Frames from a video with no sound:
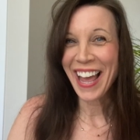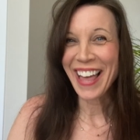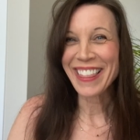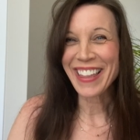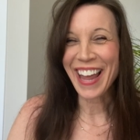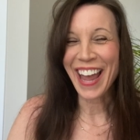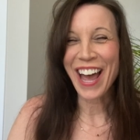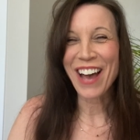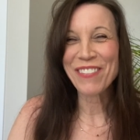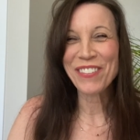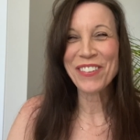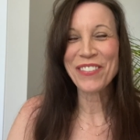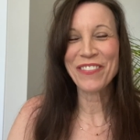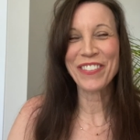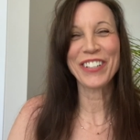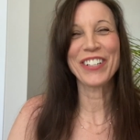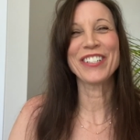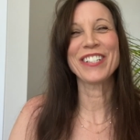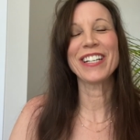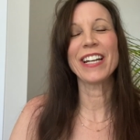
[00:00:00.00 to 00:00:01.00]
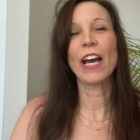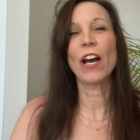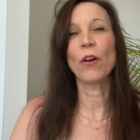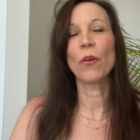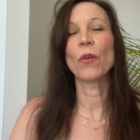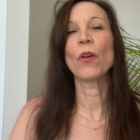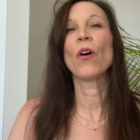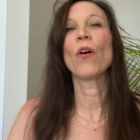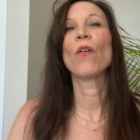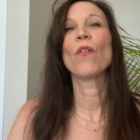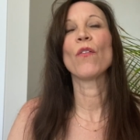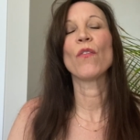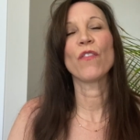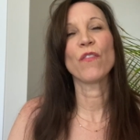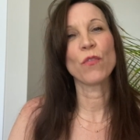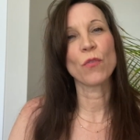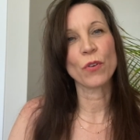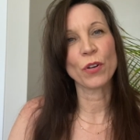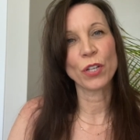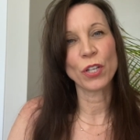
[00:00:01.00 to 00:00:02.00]
They haven't figured it out
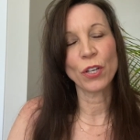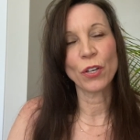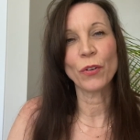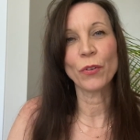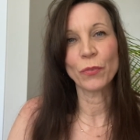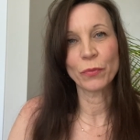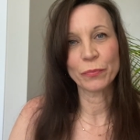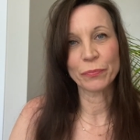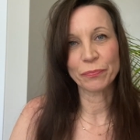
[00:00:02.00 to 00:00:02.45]
for you.